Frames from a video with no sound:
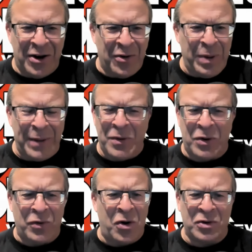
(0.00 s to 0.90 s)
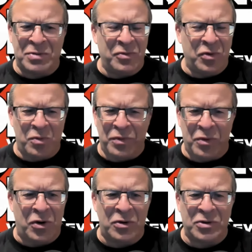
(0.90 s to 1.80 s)
people were
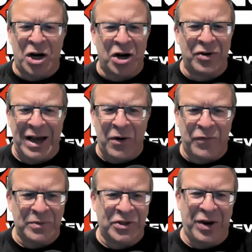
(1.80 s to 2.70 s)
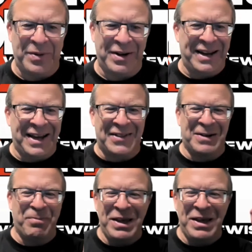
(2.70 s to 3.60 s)
all tuckered out from screaming and
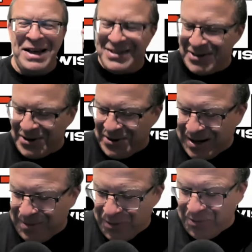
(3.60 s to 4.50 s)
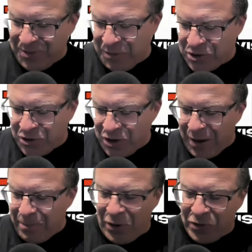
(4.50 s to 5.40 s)
yelling. But we'll talk
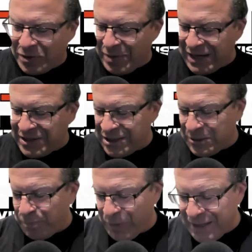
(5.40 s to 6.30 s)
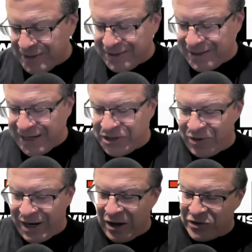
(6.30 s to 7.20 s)
about both of those matches in succession
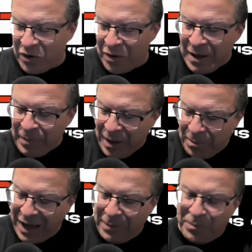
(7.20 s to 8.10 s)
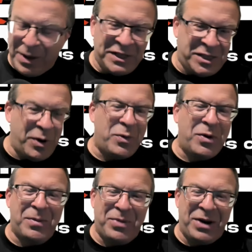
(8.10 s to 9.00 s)
right now. So Mike Bailey, Spearboy
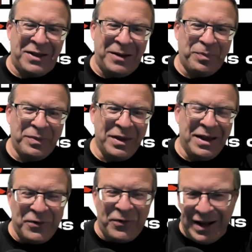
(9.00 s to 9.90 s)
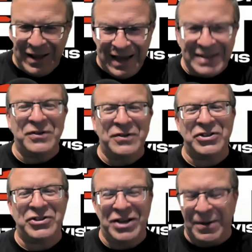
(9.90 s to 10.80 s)
Mike Bailey, defending the X
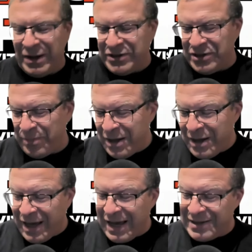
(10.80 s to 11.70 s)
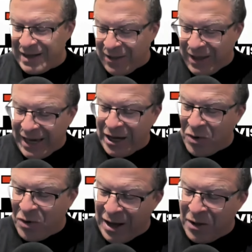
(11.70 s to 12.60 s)
Division Championship against El
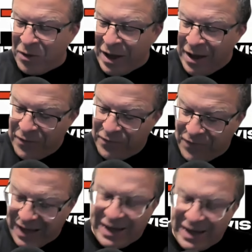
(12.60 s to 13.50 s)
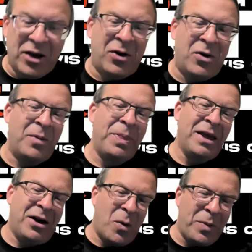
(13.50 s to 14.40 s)
Hijo El Vikingo.
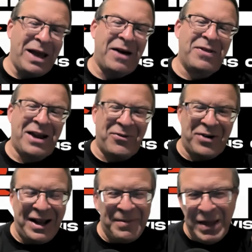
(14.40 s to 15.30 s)
Hope I got that right.